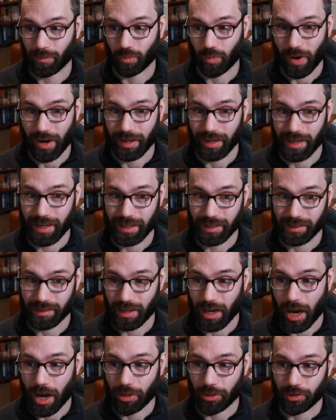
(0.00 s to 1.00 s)

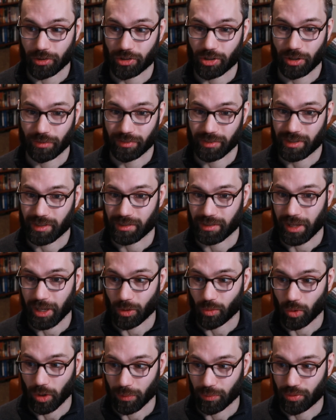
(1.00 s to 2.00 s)
whereas other services
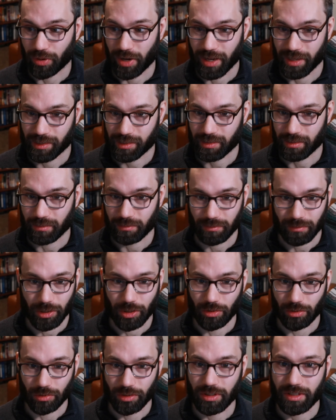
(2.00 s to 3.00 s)
like WordPress,
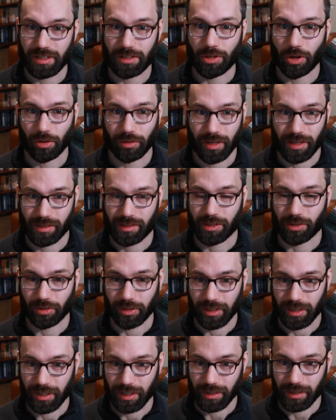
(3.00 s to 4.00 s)
you don't
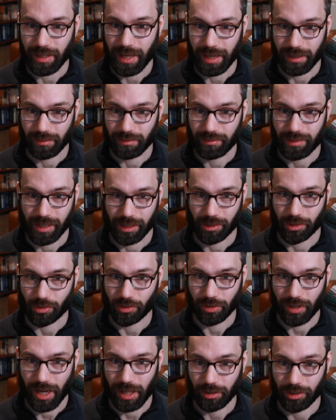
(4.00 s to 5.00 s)
necessarily need that
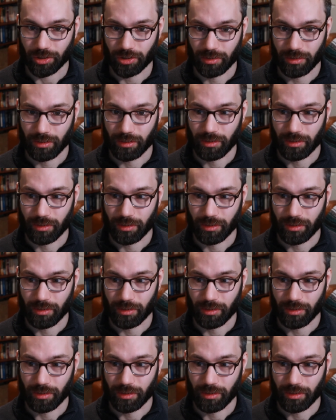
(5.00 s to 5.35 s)
technical knowledge?